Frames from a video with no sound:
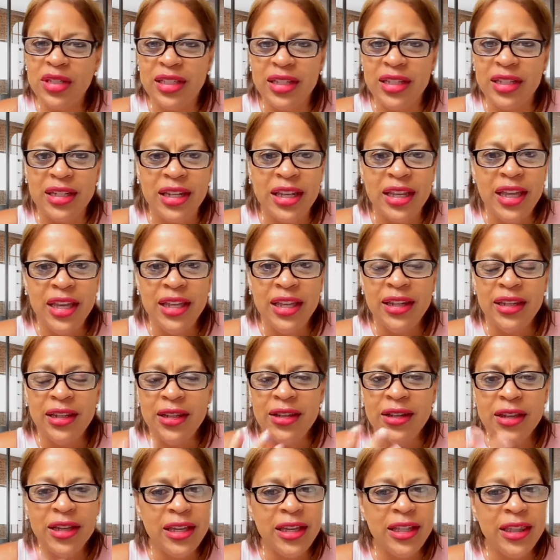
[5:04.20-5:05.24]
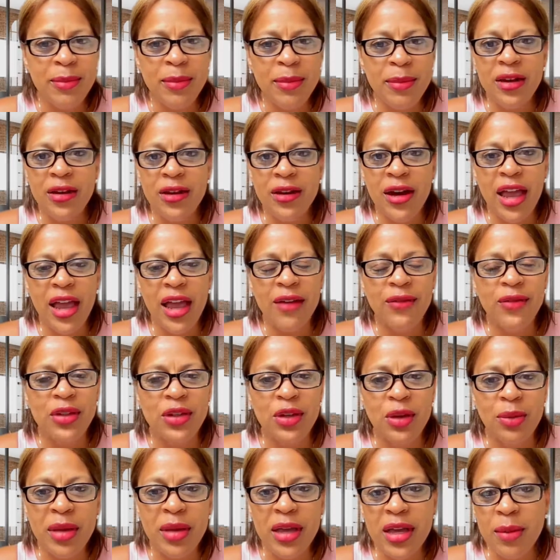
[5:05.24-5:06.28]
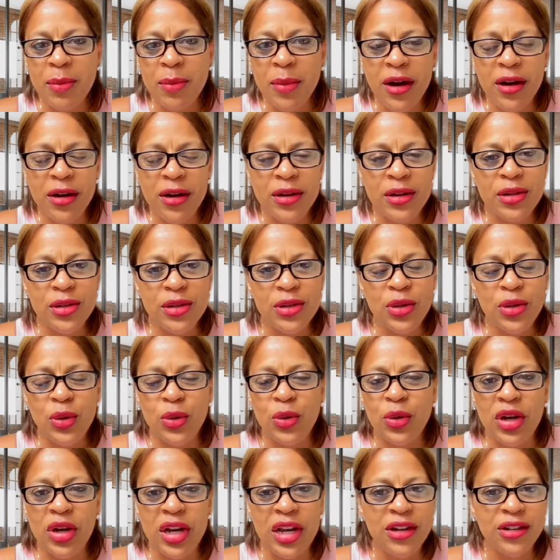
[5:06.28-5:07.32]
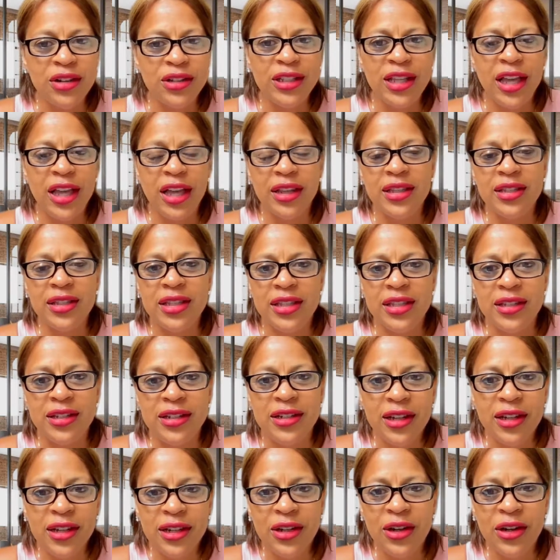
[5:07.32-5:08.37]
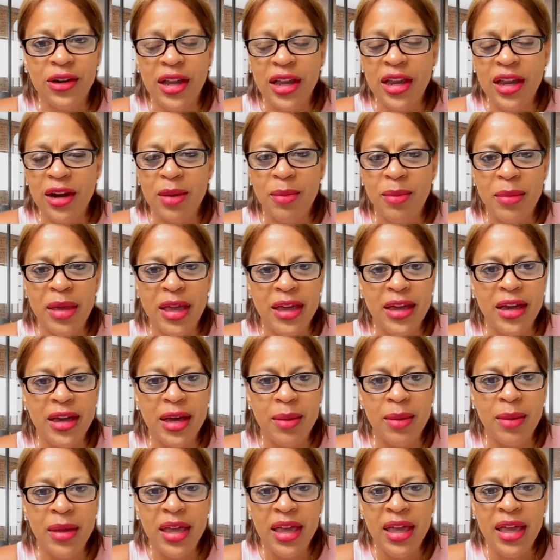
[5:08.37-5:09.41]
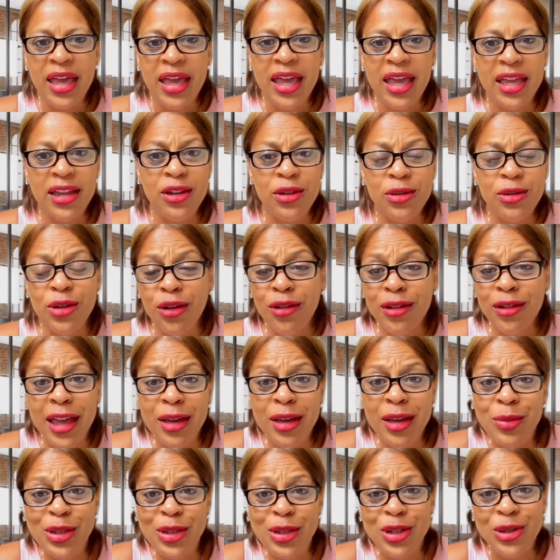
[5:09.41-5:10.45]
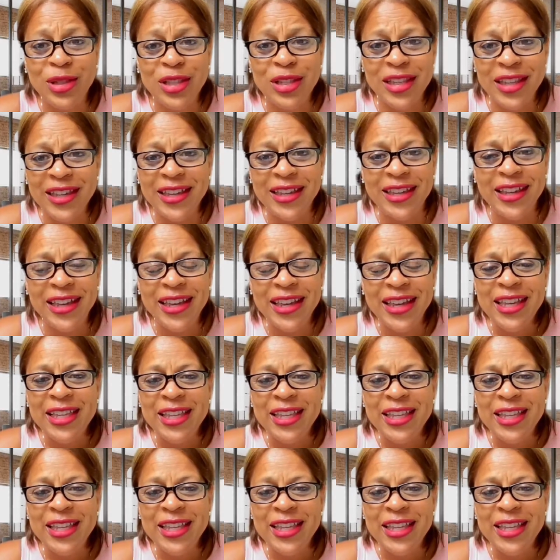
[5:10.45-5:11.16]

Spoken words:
than looking in the mirror after your makeup artist or hairstylist has done your hair and makeup and you don't like what you see.